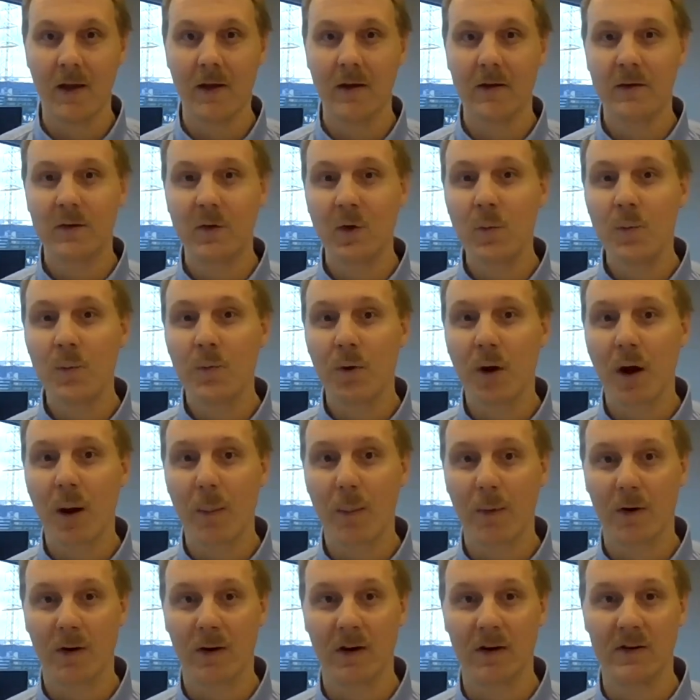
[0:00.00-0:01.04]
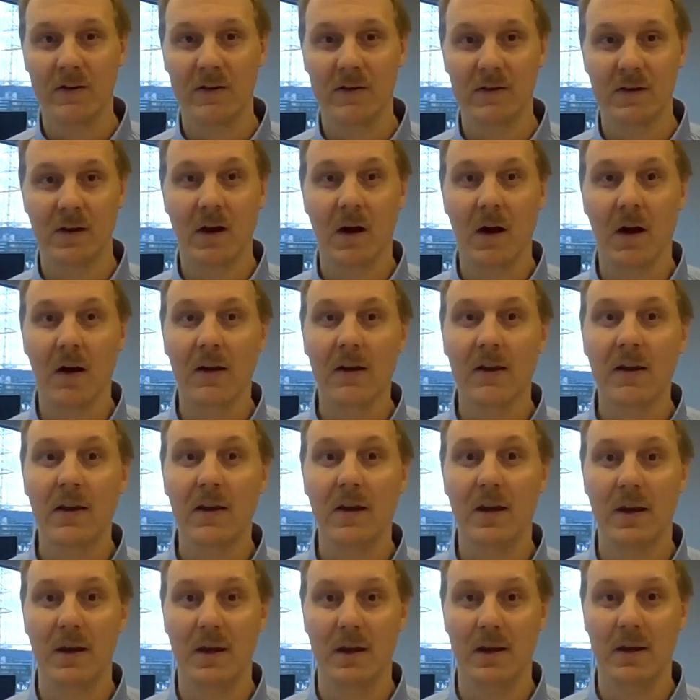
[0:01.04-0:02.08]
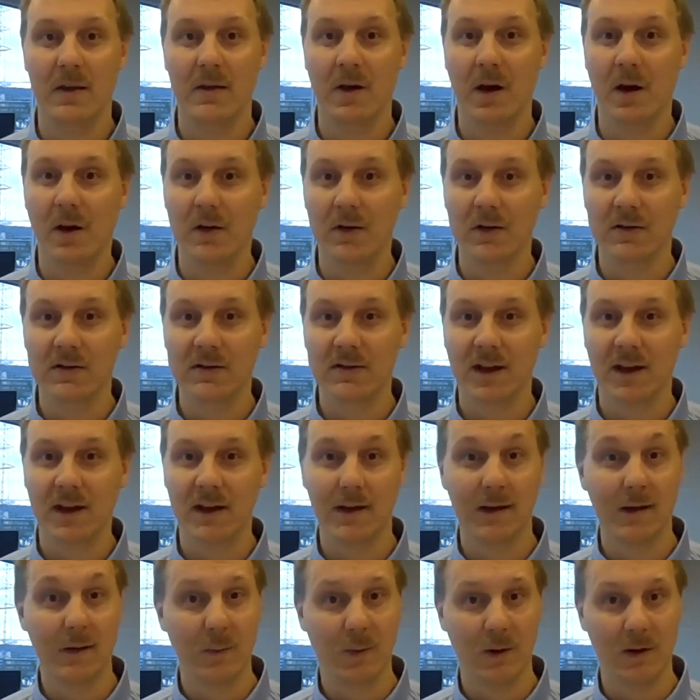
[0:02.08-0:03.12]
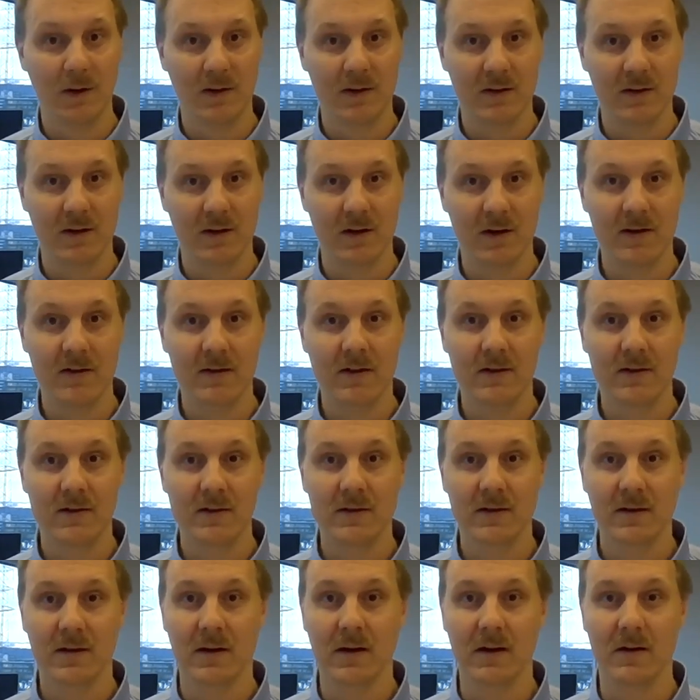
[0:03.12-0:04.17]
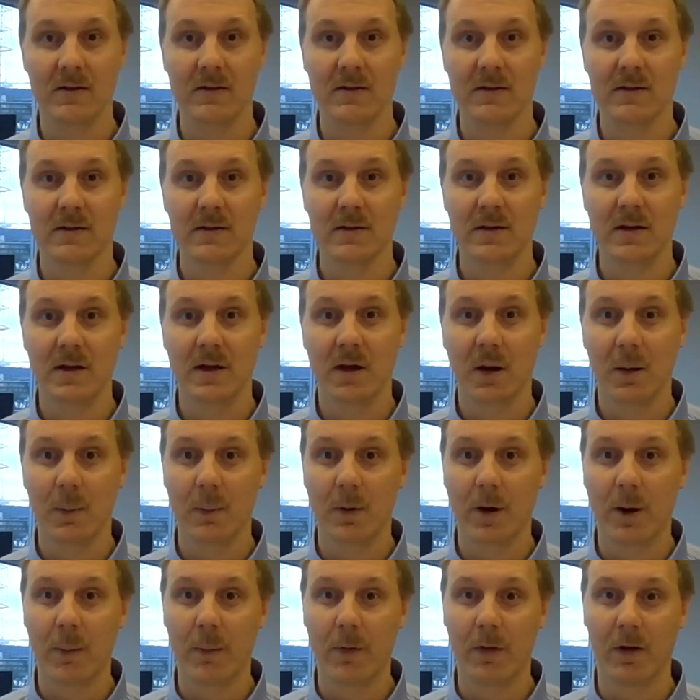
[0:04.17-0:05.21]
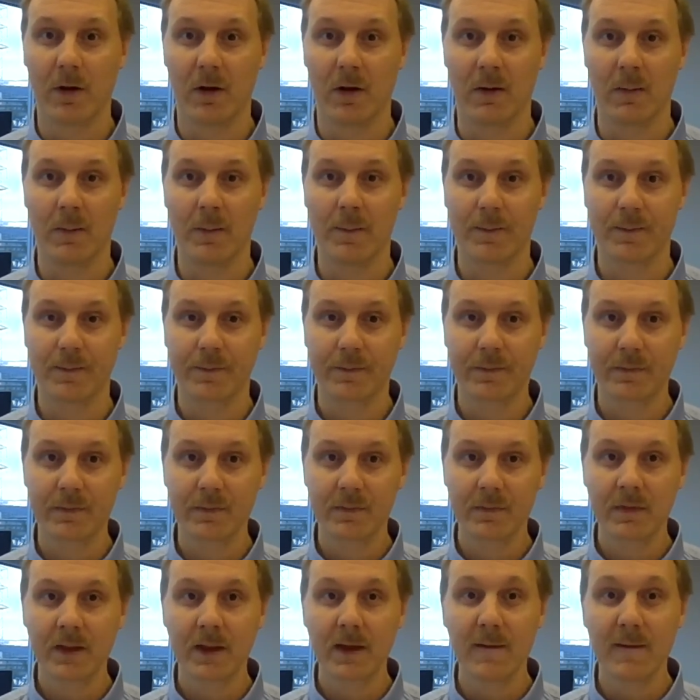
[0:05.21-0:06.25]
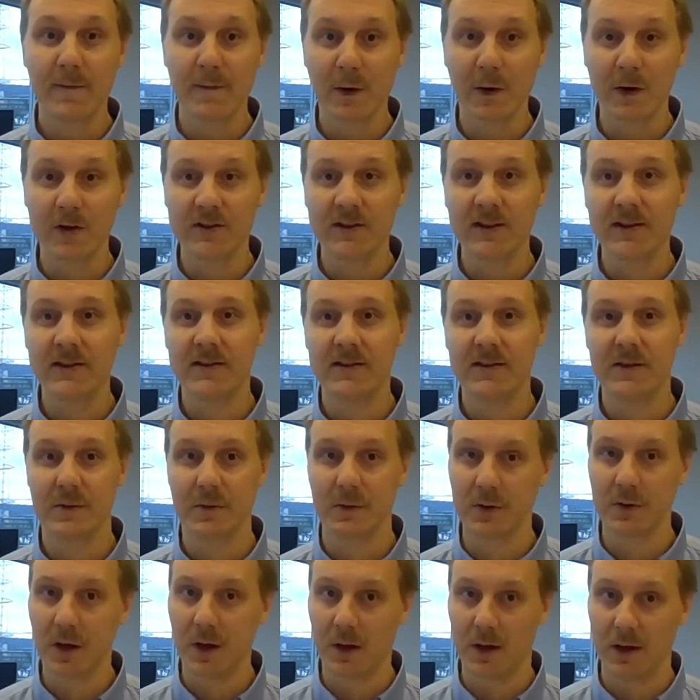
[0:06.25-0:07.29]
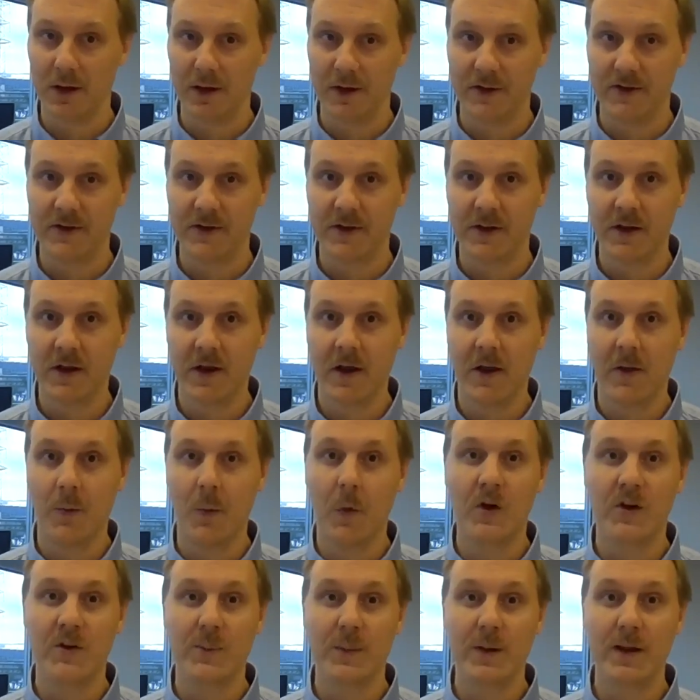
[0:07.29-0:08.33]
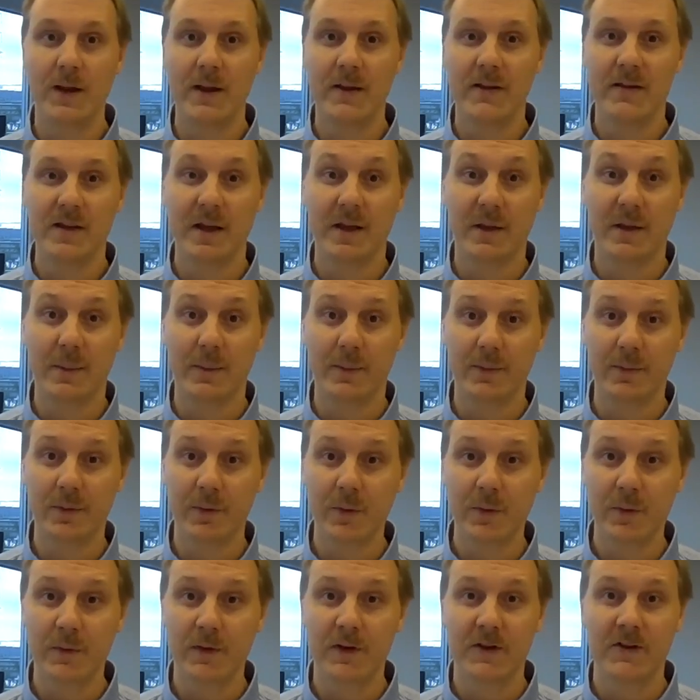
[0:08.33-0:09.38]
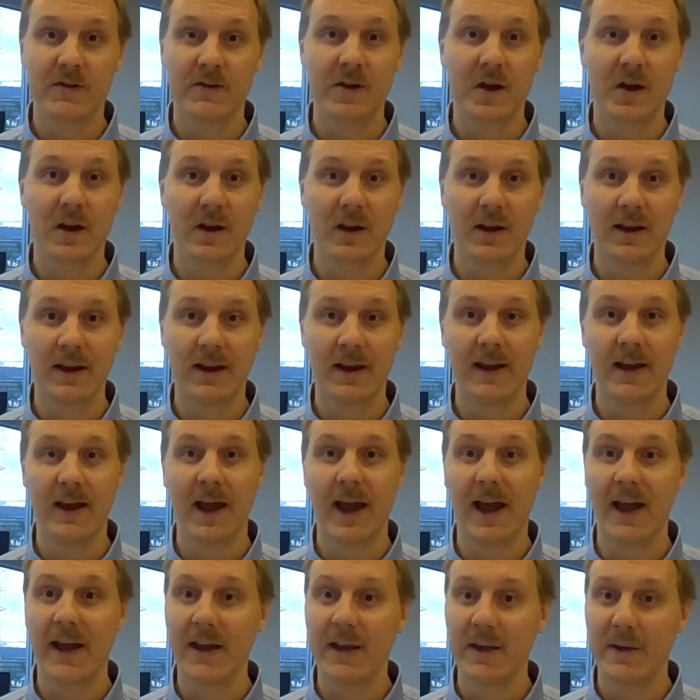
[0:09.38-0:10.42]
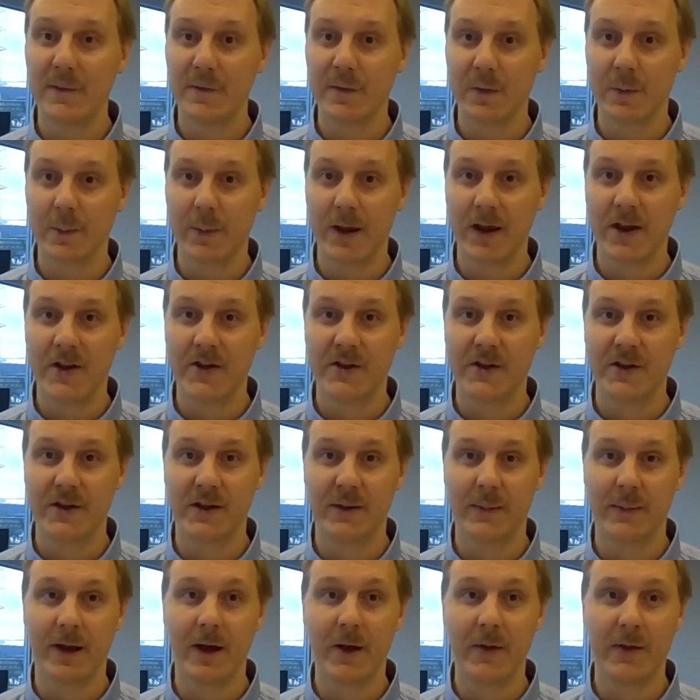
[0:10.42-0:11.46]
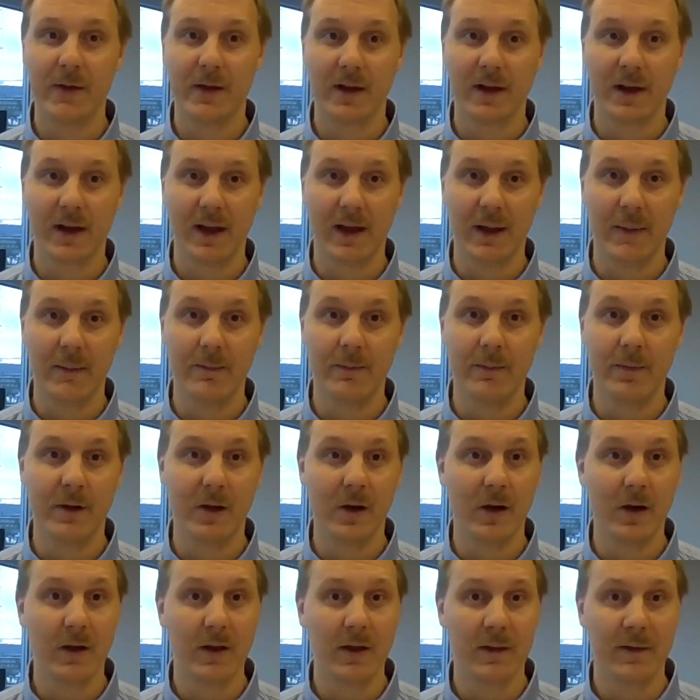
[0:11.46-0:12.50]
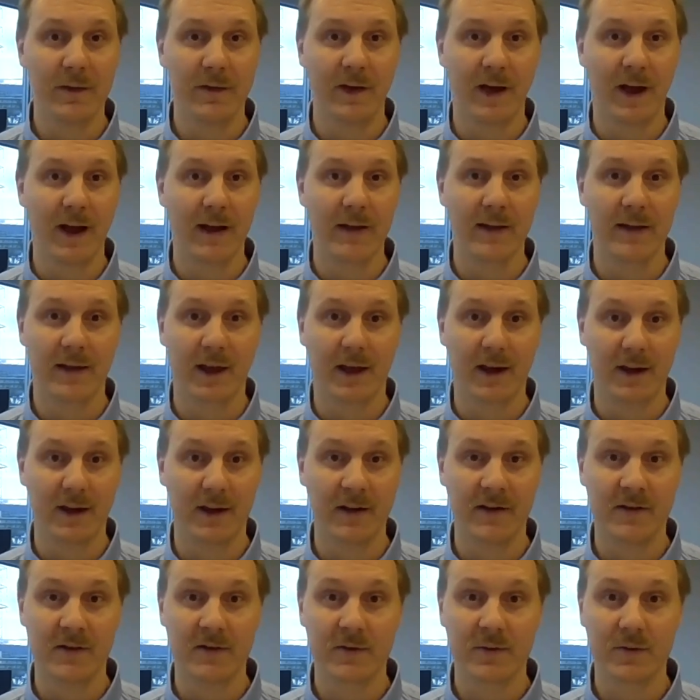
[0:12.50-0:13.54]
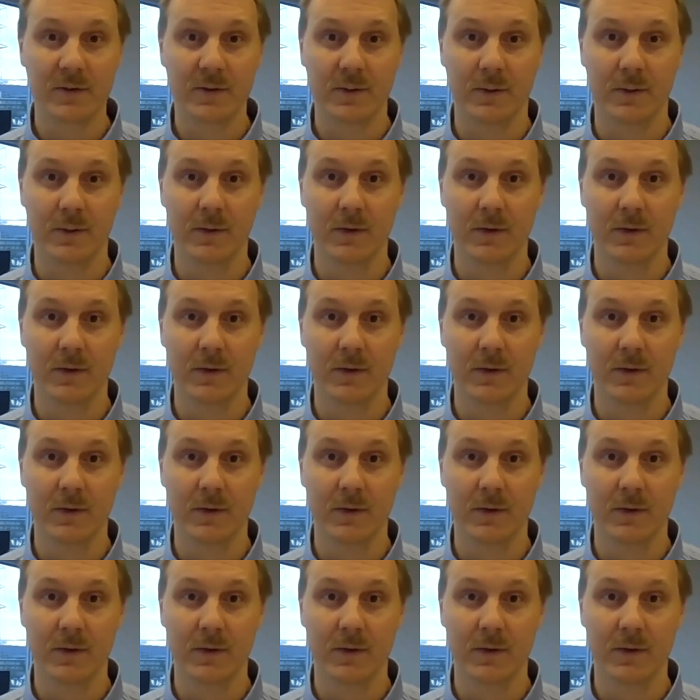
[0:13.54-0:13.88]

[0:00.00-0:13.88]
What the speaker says: Two properties are key to understanding why Snarks and Starks are popular. First is zero knowledge, which means that the proof does not leak any information about the claim beyond the fact that it is true.